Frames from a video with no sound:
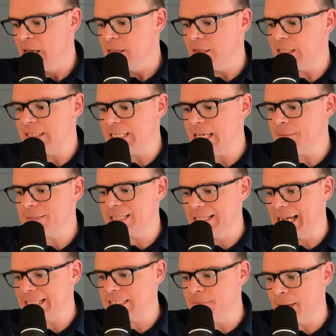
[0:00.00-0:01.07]
The team
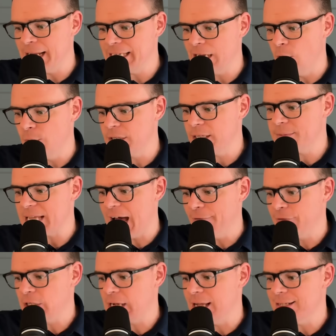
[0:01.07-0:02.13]
selected Mykel Williams,
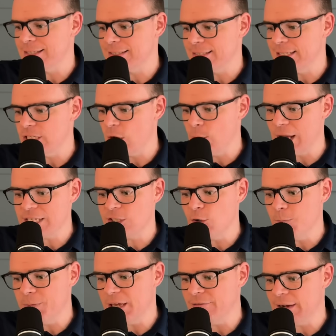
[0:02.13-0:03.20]
Alfred Collins, and CJ West to
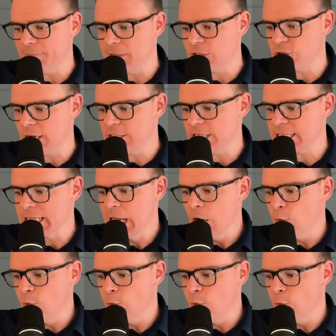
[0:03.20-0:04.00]
beef up the trenches.